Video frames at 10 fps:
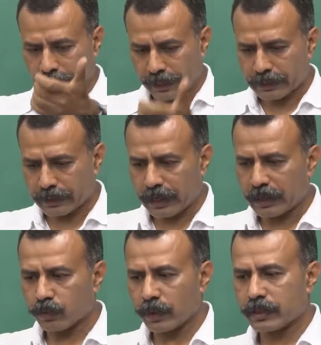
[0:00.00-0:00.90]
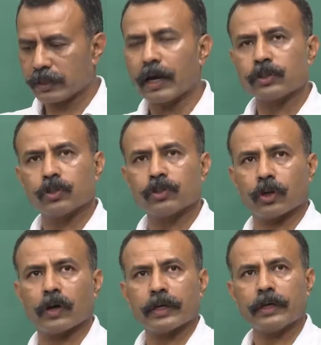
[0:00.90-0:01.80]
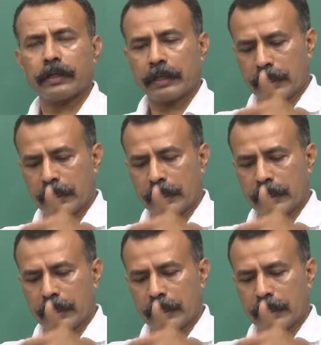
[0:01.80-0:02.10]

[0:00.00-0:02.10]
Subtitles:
next class, we will start to draw the